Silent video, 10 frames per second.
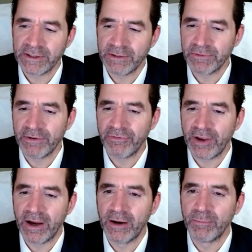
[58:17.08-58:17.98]
seem very
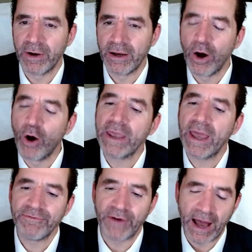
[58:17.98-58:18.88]
fair, but
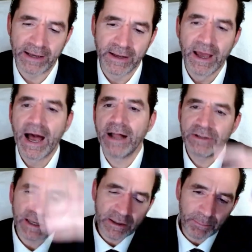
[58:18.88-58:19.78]
okay, fine. I'll
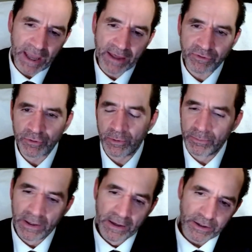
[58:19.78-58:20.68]
take the
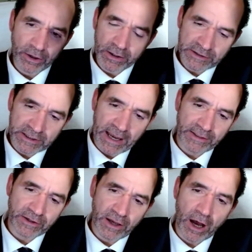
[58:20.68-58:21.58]
bathroom, you know, let's say
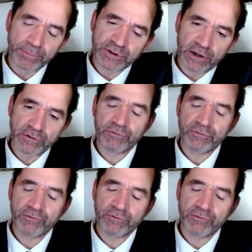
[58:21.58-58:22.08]
on the upstairs